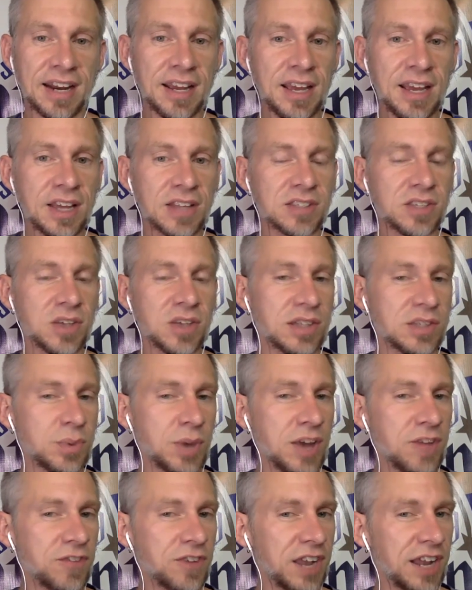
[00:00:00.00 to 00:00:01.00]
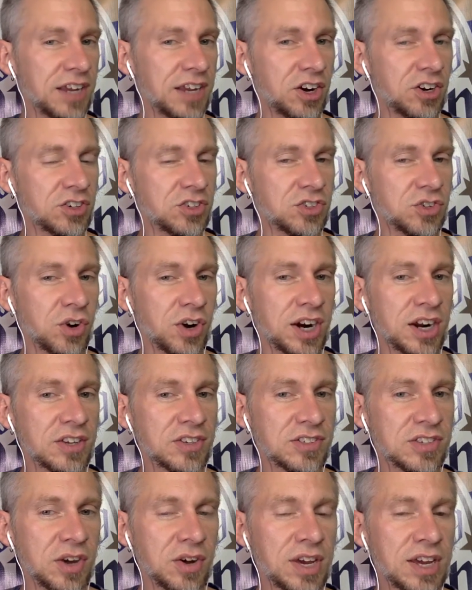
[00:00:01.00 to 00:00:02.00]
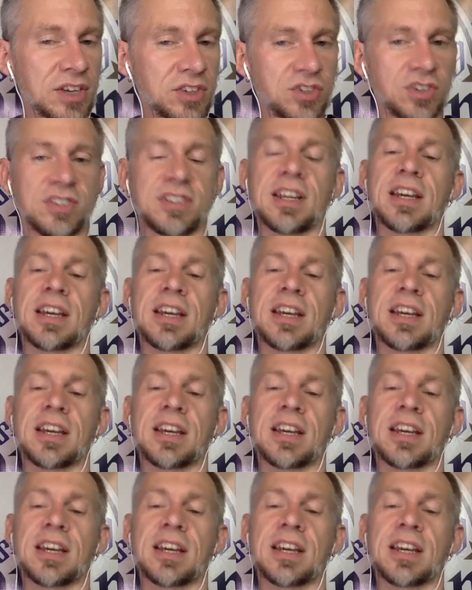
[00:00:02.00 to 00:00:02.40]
And so that's why I feel like her story is so interesting.